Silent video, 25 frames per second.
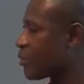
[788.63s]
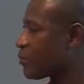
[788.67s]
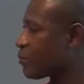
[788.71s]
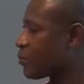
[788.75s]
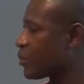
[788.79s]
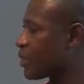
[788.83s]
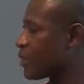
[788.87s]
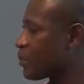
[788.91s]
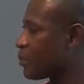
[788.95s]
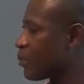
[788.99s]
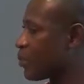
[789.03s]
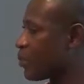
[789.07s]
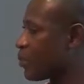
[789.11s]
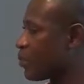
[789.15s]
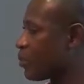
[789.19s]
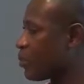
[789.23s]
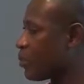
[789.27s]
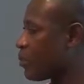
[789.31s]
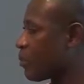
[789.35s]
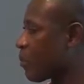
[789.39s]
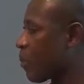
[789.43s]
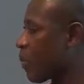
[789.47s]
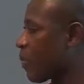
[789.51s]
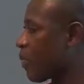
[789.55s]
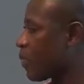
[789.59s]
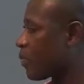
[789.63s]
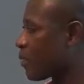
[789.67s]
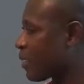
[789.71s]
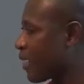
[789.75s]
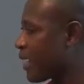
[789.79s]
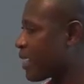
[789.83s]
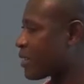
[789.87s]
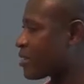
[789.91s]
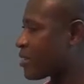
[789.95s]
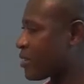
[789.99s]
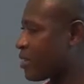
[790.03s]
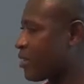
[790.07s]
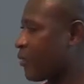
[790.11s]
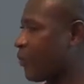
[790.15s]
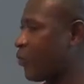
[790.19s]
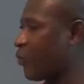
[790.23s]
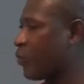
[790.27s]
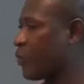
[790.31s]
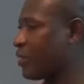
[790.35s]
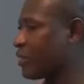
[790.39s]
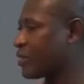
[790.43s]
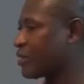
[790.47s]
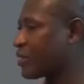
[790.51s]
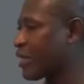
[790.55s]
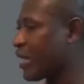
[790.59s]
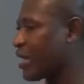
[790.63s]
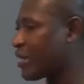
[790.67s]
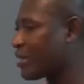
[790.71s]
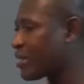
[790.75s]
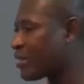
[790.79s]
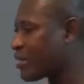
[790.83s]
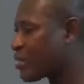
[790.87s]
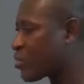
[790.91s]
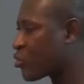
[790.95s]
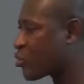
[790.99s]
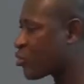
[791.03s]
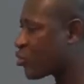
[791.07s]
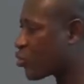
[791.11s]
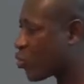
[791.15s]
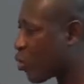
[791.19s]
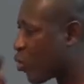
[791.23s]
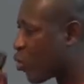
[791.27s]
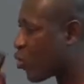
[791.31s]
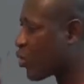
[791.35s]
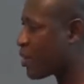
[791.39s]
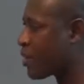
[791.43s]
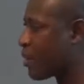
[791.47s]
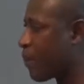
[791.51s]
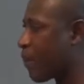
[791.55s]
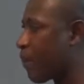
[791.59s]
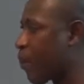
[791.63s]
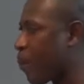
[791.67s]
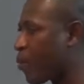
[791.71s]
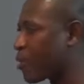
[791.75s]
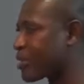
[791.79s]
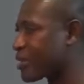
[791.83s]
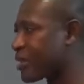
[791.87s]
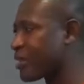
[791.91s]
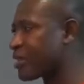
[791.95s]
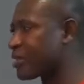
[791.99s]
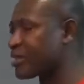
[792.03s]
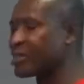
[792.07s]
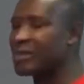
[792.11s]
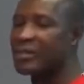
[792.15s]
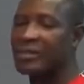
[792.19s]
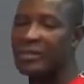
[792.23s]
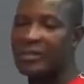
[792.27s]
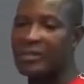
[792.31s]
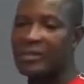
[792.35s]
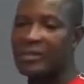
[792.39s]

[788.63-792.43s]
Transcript: people get influence. And it is so important